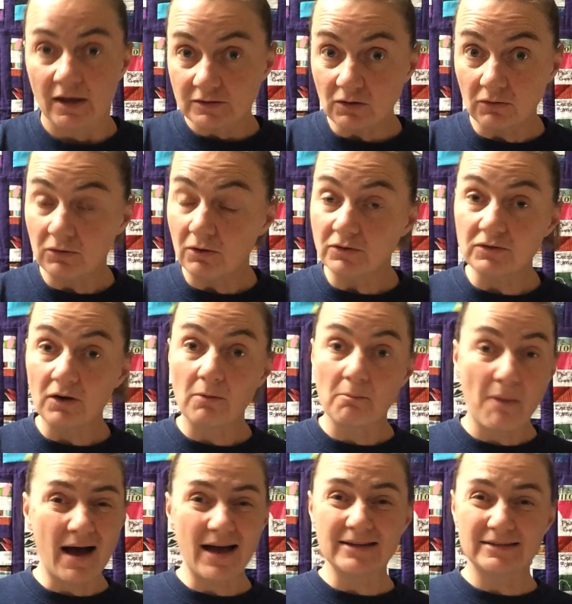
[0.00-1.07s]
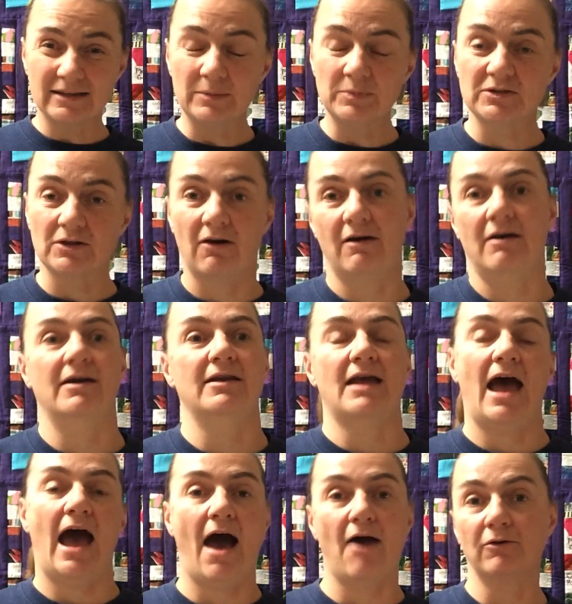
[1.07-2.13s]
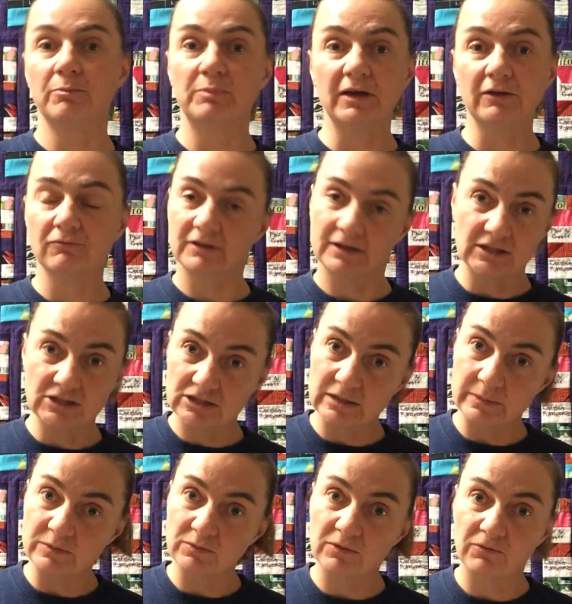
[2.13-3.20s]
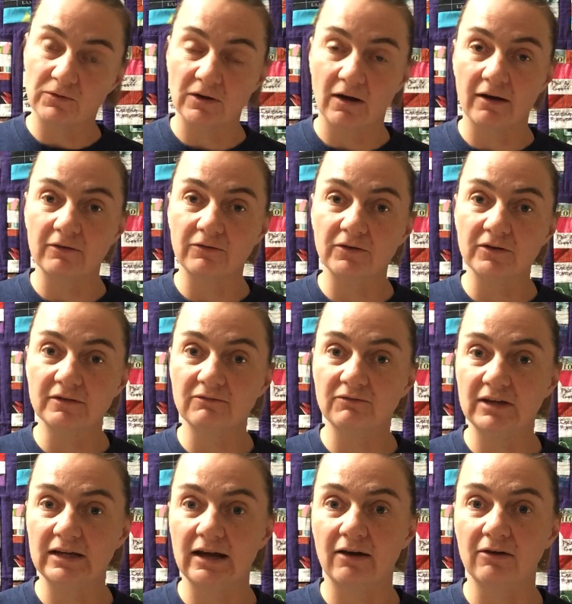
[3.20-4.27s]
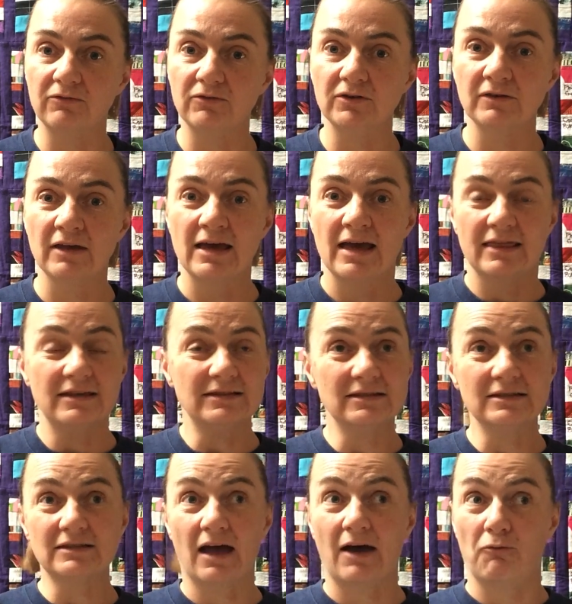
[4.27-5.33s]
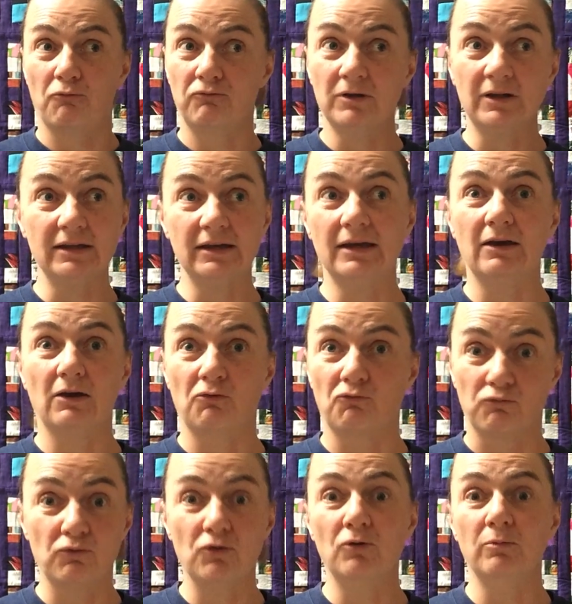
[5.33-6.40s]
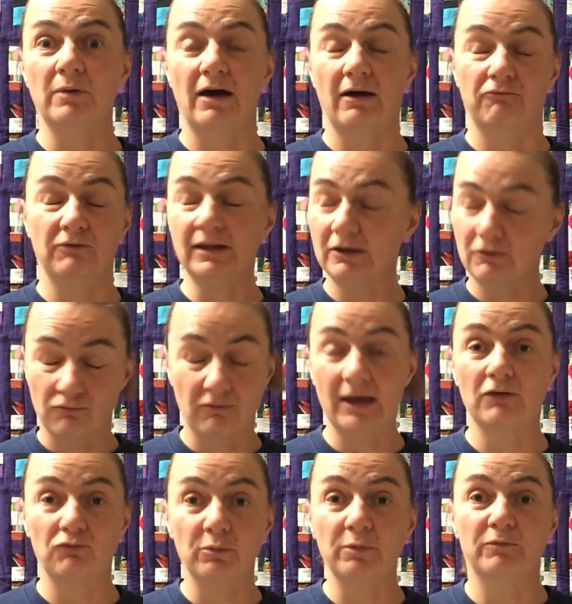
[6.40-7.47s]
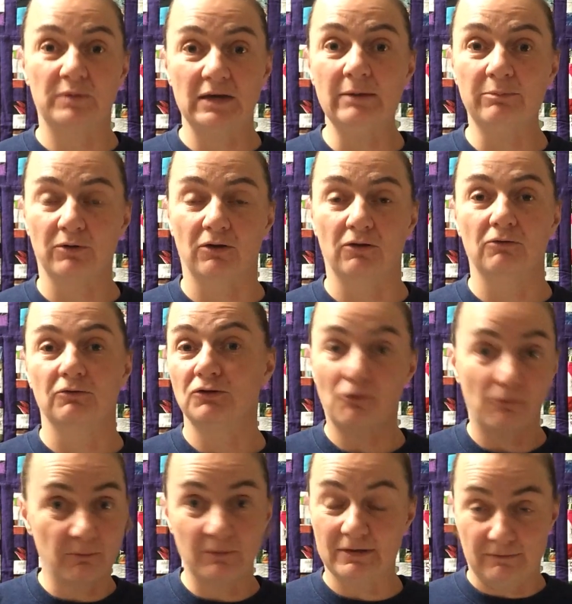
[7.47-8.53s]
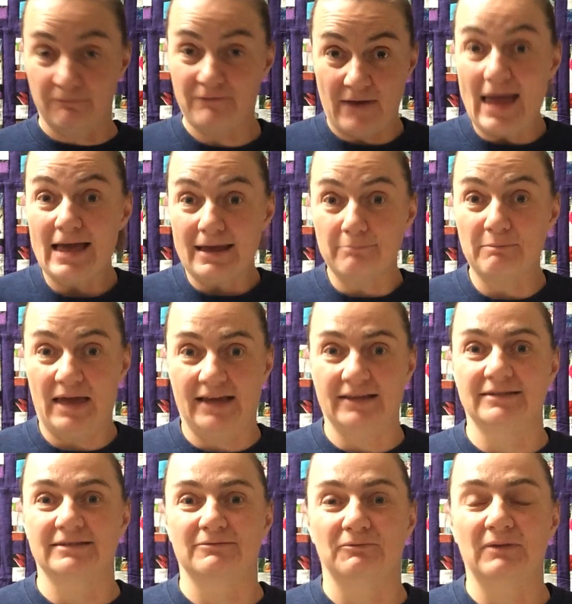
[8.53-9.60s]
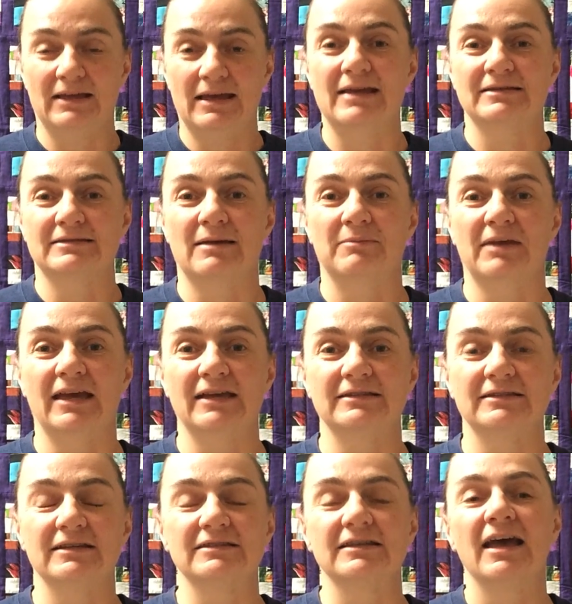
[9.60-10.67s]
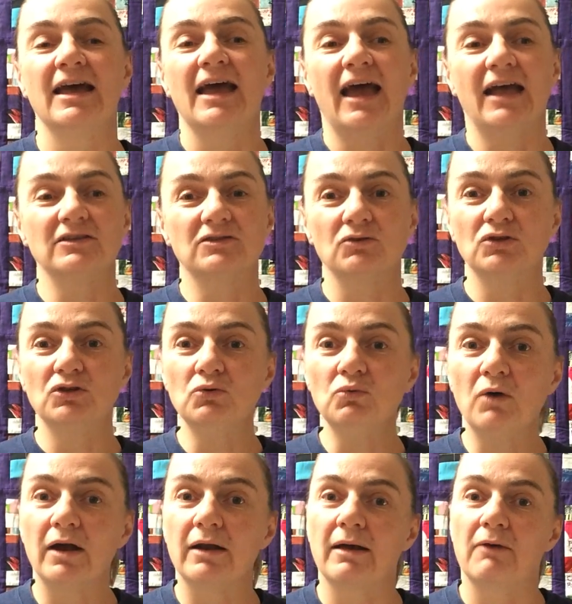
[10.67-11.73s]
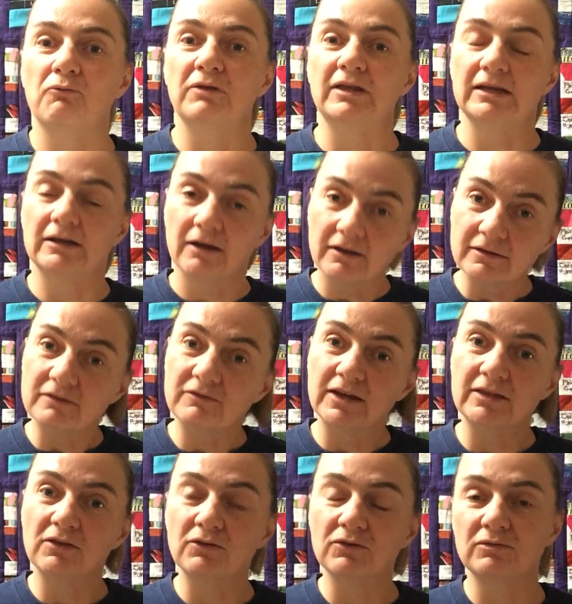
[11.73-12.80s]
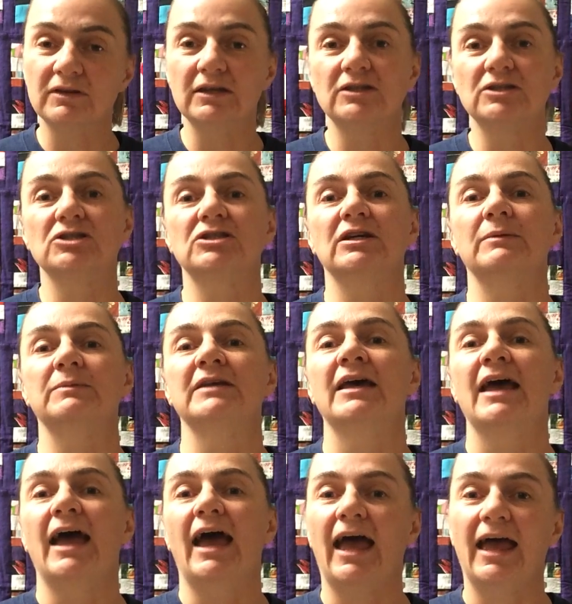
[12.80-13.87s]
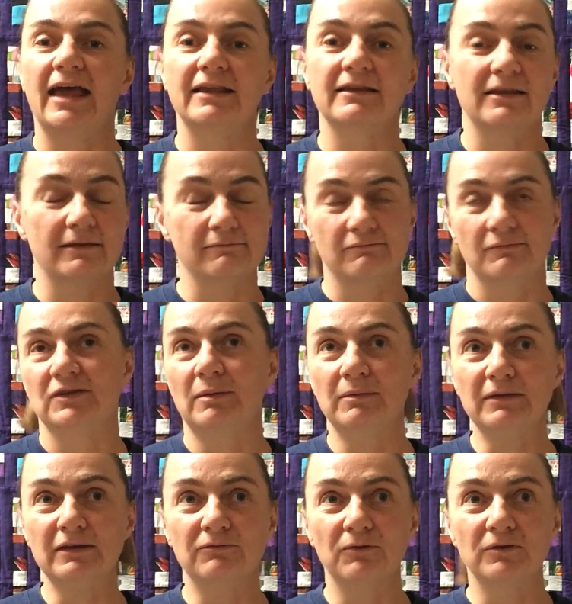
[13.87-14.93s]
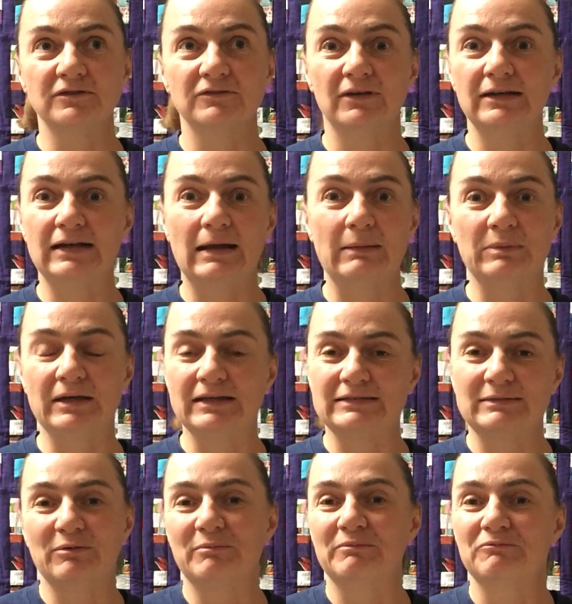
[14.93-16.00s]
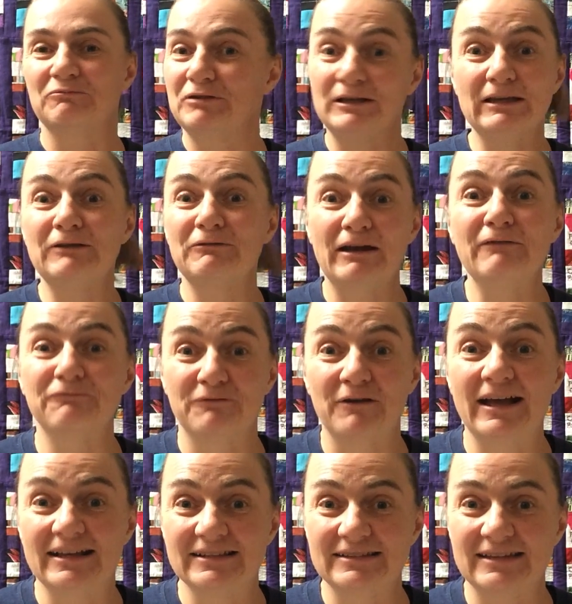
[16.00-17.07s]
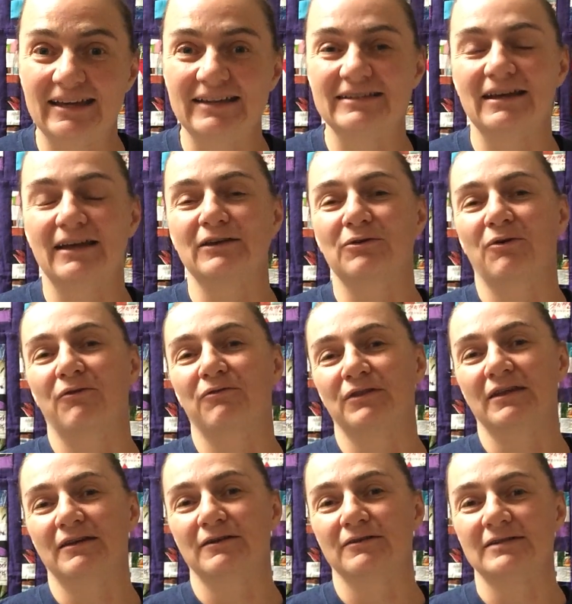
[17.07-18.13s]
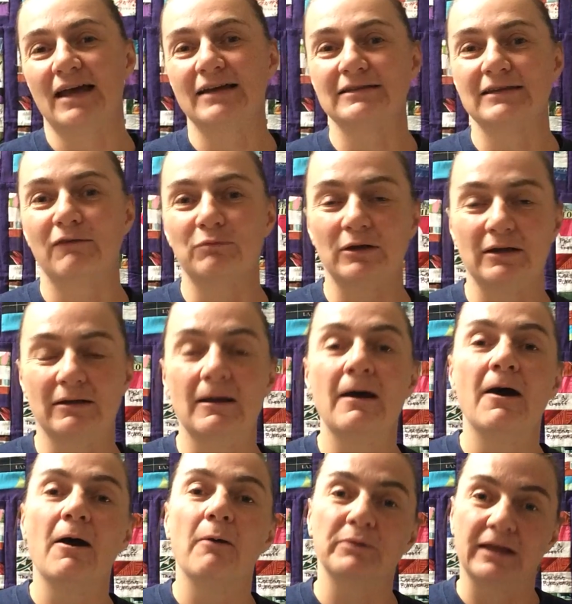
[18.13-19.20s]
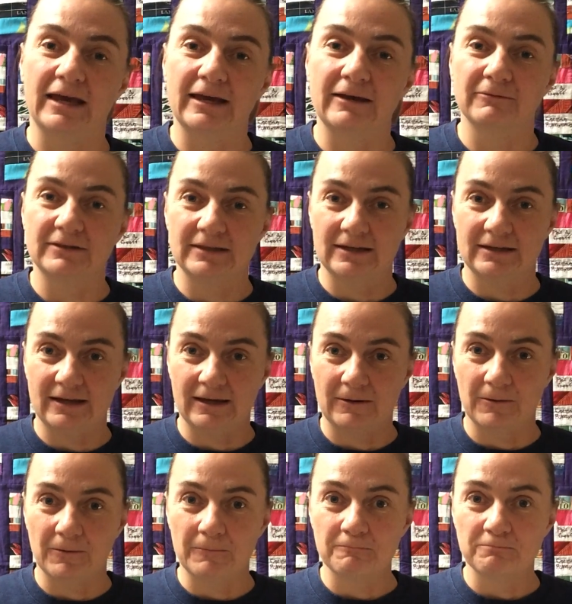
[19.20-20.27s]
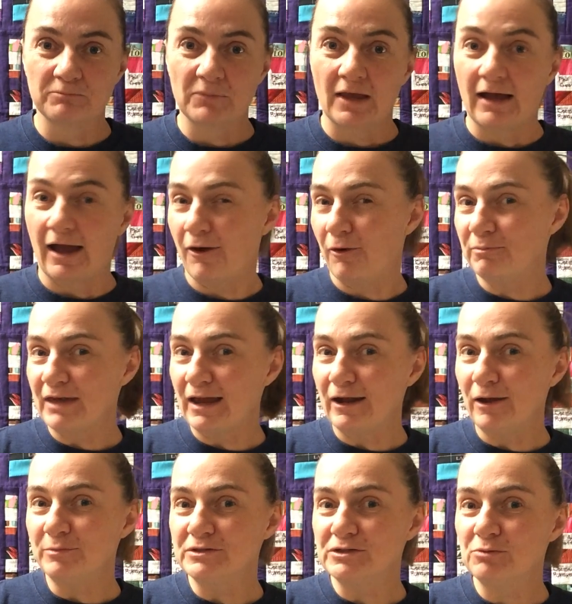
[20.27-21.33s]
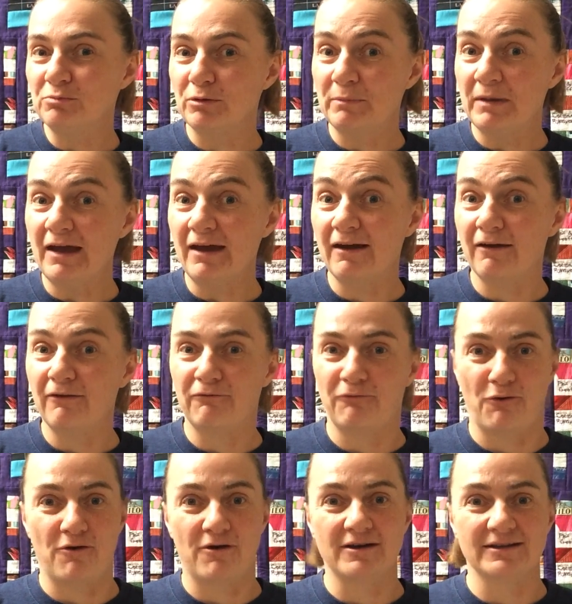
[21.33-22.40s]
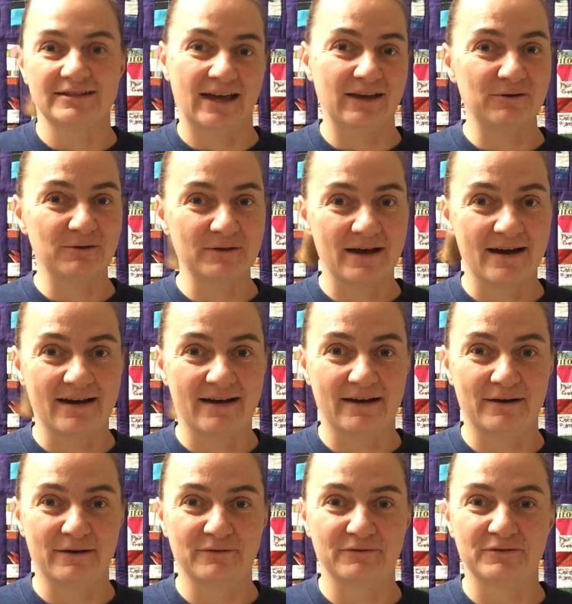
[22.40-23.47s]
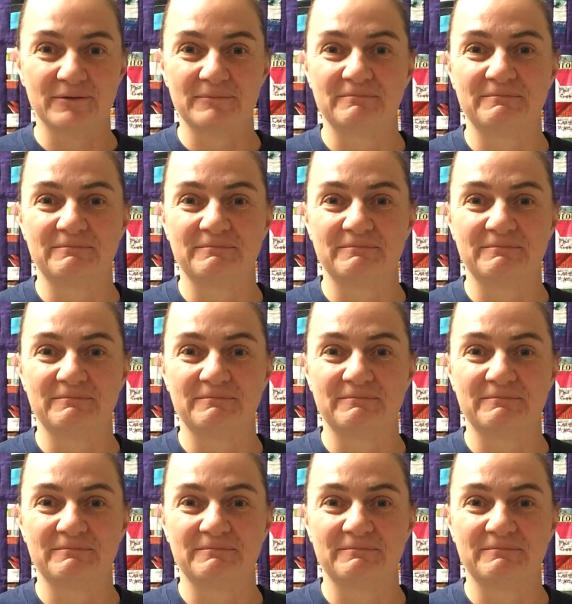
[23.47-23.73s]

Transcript: So those are my tips on how to build relationships with photographers and videographers. This is a really great group of people, your fan base in some cases. And so you want to really cultivate those relationships, and some of these folks have ended up being some really great friends, I can tell you, over the years as I've been playing with Nen Daiko. I hope that helps you prepare for Taiko Love.